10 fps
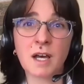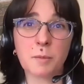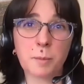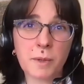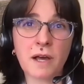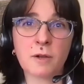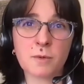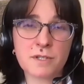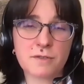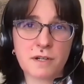But I
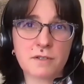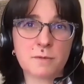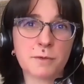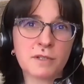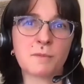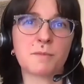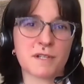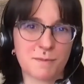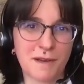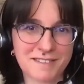always try to put it in
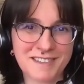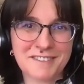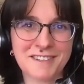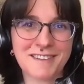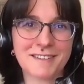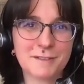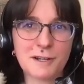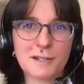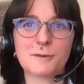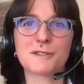perspective and
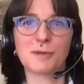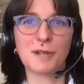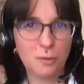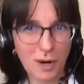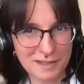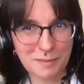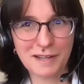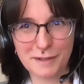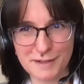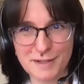try to explain why it
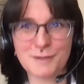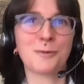matters,